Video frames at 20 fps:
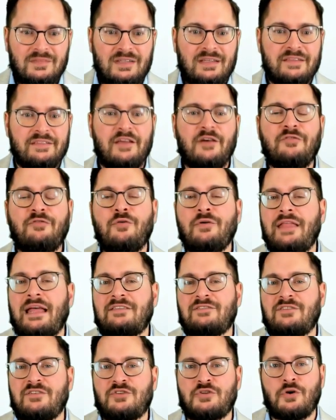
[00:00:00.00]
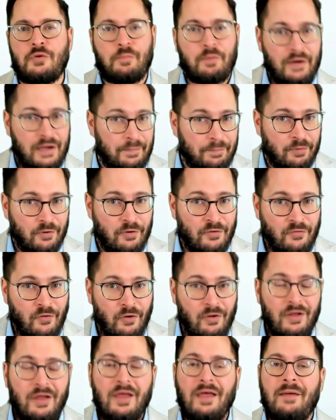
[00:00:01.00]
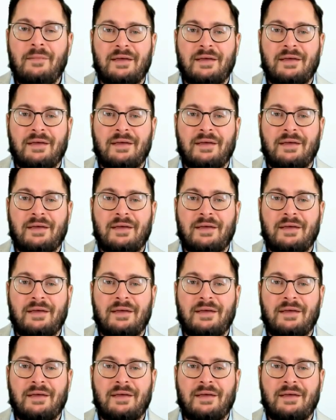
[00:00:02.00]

Therefore, that's a true pre-approval,